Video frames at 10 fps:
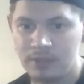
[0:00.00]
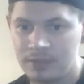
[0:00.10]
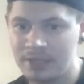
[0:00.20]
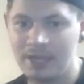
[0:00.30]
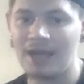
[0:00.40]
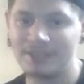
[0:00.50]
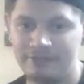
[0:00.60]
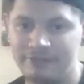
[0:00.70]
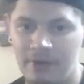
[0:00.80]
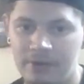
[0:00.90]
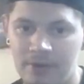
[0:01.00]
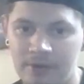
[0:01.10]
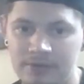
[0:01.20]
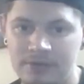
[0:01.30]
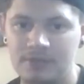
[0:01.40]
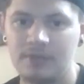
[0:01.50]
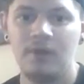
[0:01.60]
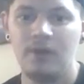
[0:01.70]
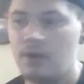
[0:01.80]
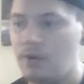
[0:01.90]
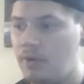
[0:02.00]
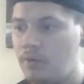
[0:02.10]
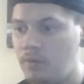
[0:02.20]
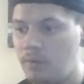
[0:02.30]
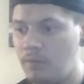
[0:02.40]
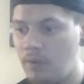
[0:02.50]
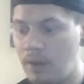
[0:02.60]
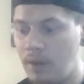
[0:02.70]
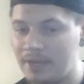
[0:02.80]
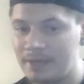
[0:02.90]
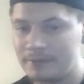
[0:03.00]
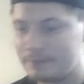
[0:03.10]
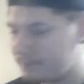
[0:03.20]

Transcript: They got the photos. I mean,